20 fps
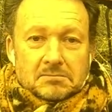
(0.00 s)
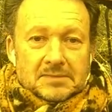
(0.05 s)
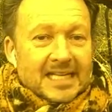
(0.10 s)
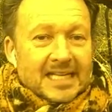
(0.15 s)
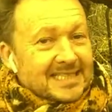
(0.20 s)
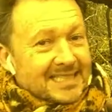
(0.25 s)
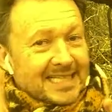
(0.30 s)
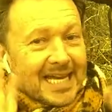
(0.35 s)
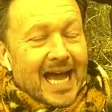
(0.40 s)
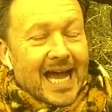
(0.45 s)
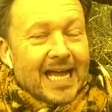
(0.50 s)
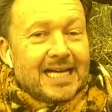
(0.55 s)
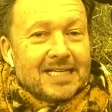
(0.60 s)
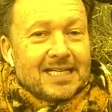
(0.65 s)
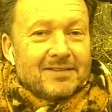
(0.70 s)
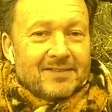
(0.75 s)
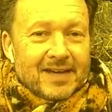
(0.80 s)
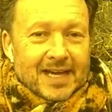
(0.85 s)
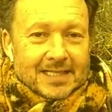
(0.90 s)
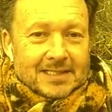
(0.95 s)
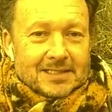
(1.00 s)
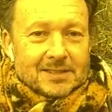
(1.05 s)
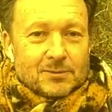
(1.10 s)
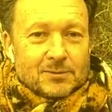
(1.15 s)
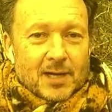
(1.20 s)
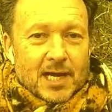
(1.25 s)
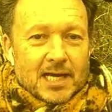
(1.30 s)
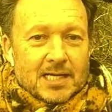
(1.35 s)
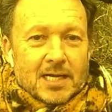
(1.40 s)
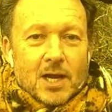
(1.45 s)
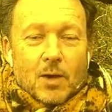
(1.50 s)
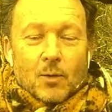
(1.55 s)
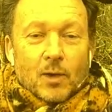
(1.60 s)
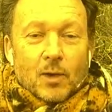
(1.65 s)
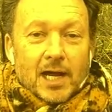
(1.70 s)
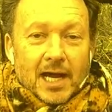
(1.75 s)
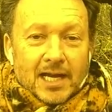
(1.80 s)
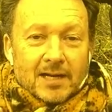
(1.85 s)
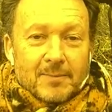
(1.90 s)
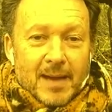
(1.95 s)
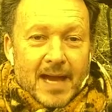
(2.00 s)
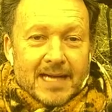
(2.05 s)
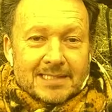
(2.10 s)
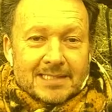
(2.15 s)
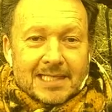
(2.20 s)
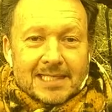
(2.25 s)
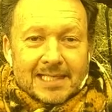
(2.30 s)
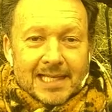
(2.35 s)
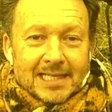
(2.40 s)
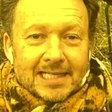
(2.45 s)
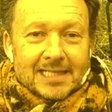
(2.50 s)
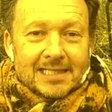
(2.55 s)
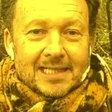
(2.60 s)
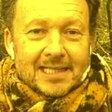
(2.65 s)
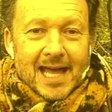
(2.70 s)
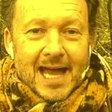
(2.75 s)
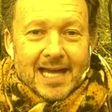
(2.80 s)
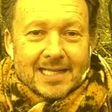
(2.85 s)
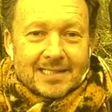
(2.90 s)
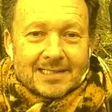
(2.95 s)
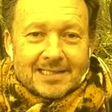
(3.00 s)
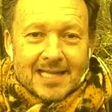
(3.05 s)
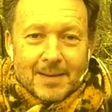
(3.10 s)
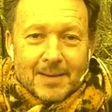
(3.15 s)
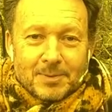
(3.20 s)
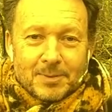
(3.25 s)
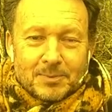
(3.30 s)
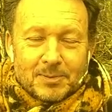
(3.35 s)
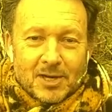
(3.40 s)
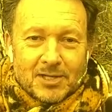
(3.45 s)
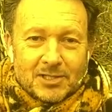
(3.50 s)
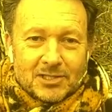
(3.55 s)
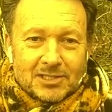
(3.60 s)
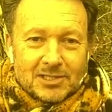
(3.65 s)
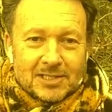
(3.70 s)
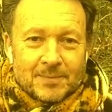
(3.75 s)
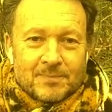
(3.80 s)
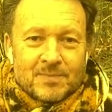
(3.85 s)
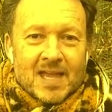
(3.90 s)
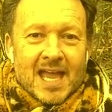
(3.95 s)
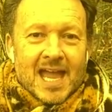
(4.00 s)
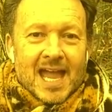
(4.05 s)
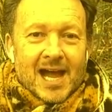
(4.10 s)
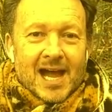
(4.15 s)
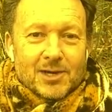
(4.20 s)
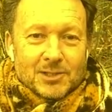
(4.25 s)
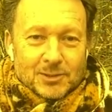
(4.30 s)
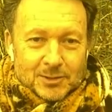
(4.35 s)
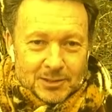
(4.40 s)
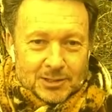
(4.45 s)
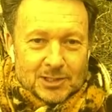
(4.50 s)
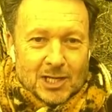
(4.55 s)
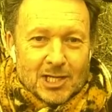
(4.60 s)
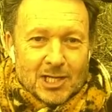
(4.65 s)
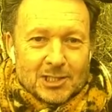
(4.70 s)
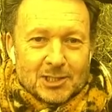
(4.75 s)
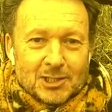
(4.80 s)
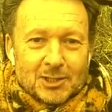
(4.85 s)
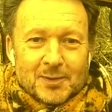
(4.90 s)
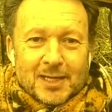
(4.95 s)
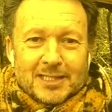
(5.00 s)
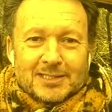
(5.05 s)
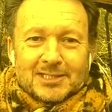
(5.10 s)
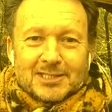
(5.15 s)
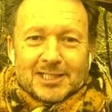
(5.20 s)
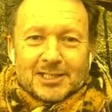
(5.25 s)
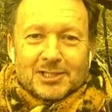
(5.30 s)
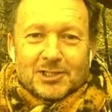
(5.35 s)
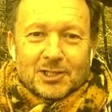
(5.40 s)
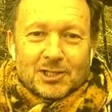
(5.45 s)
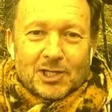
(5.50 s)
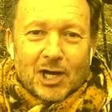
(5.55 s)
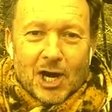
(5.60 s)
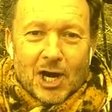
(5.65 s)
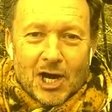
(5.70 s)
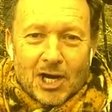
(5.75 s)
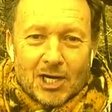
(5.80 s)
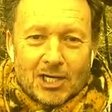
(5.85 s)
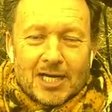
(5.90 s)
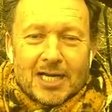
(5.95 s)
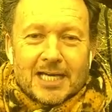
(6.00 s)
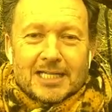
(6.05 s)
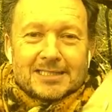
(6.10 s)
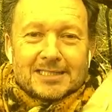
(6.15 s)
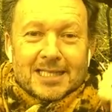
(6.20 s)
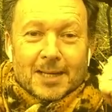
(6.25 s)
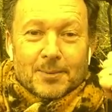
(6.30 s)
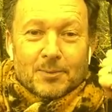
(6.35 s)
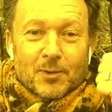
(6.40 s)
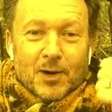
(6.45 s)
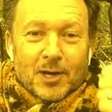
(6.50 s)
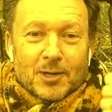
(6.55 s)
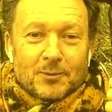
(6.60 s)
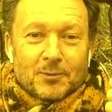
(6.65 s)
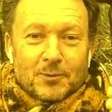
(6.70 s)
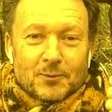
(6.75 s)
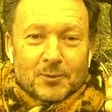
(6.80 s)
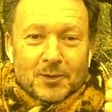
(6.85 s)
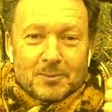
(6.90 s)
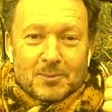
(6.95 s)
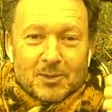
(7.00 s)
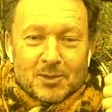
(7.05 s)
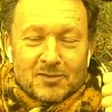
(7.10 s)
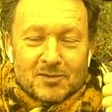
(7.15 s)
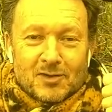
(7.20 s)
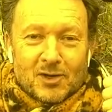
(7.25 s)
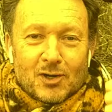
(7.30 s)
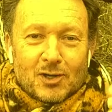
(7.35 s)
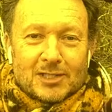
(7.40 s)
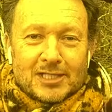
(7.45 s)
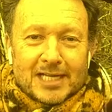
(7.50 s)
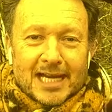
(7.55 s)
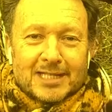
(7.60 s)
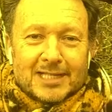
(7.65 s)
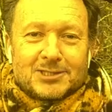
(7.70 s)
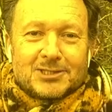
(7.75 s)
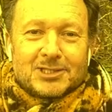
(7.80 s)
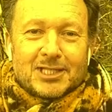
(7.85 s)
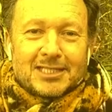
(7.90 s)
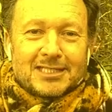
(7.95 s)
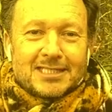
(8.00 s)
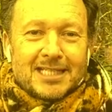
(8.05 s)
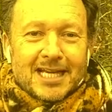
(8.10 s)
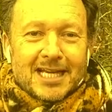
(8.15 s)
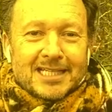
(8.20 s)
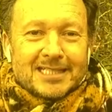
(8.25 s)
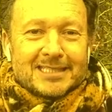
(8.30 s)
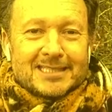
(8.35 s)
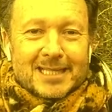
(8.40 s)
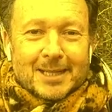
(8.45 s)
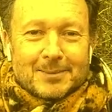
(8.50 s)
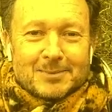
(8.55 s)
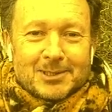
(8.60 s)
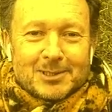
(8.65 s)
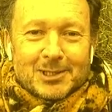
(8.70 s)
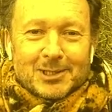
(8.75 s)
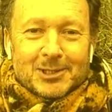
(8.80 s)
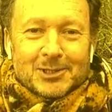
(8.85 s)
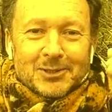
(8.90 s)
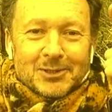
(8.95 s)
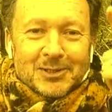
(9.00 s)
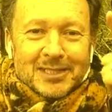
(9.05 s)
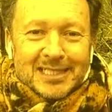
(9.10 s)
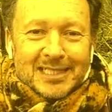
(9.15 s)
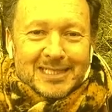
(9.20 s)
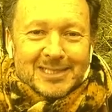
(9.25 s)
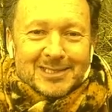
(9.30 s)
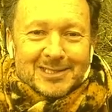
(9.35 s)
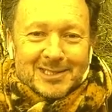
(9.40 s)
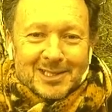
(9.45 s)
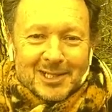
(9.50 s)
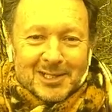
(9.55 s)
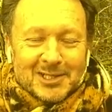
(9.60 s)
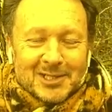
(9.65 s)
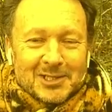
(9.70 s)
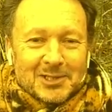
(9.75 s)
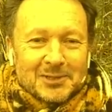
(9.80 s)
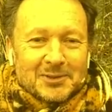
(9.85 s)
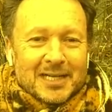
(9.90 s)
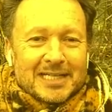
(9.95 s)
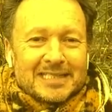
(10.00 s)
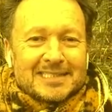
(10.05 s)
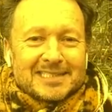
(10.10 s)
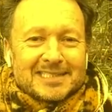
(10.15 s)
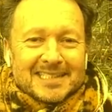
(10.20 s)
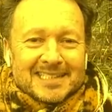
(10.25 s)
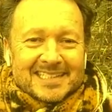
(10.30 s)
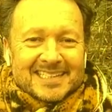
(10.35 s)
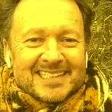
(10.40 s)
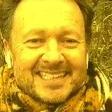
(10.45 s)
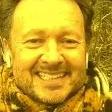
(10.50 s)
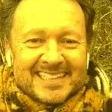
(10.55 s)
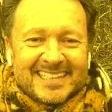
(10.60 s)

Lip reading: That's kind of it, right? We're kind of back to click and clack, the Tapper Brothers, how to install a new engine in your car. Step one, remove old engine. Step two, insert new engine.